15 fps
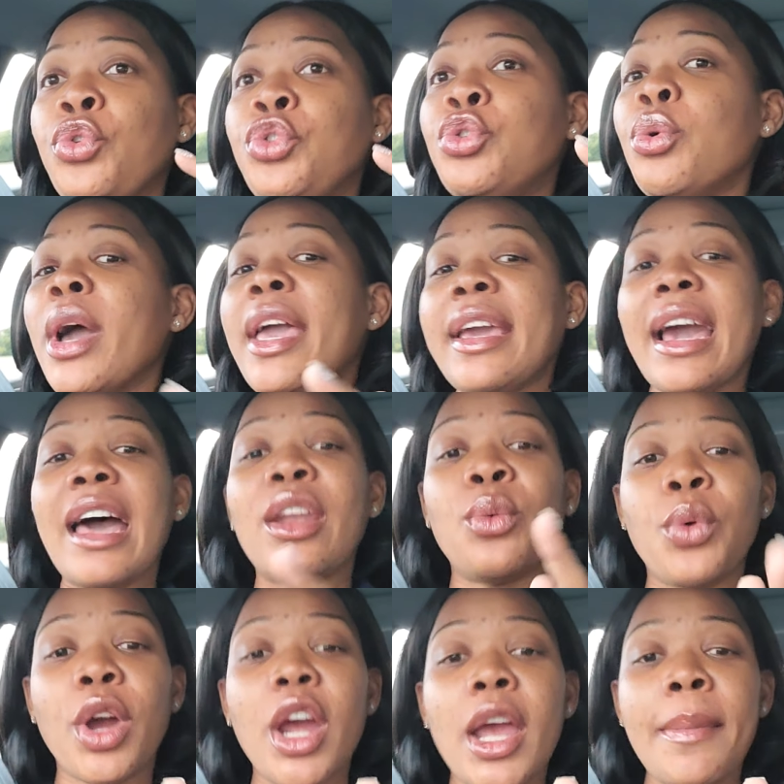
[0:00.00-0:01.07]
you ain't got to
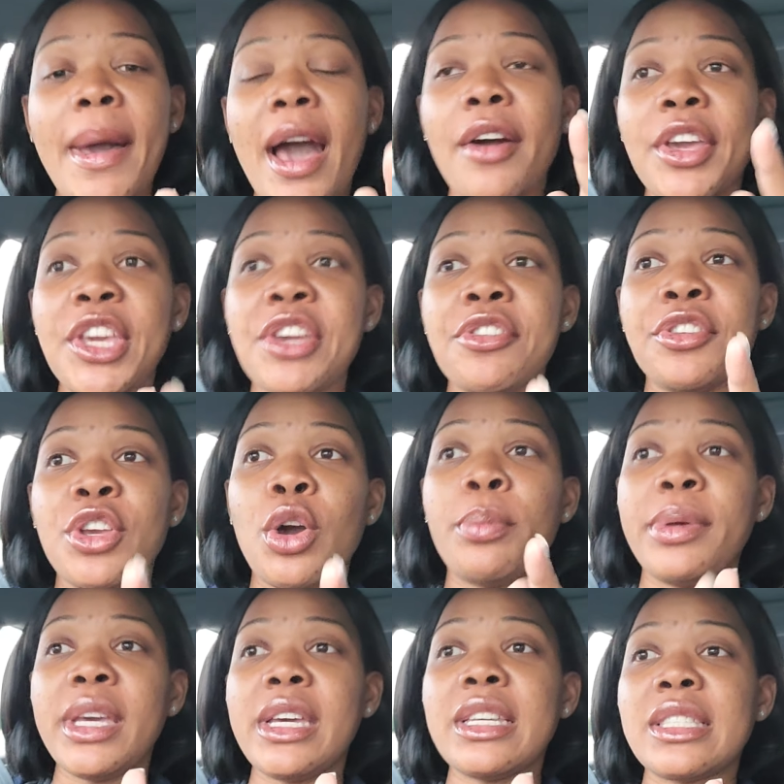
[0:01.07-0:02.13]
worry about hearing your
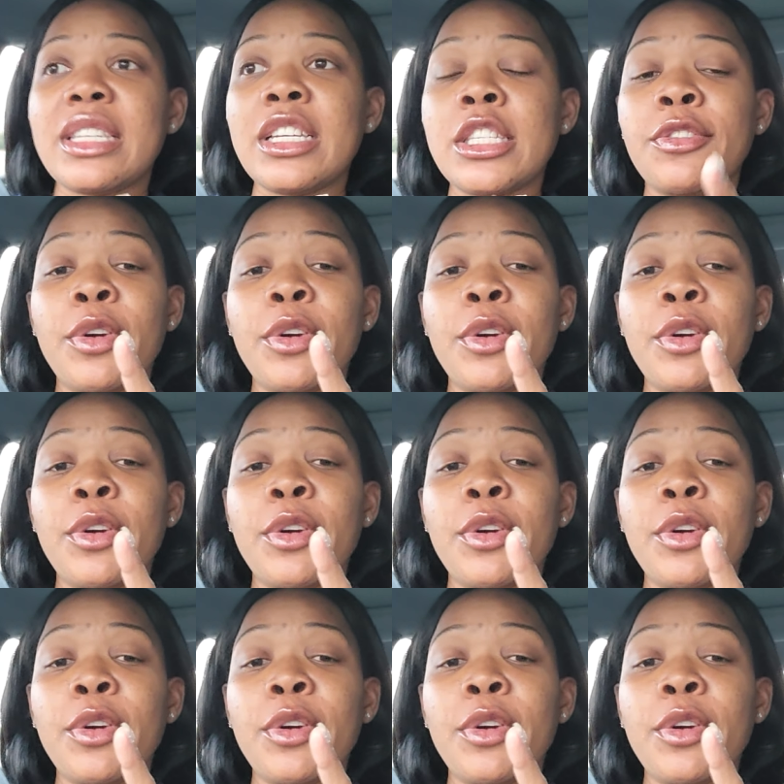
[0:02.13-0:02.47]
business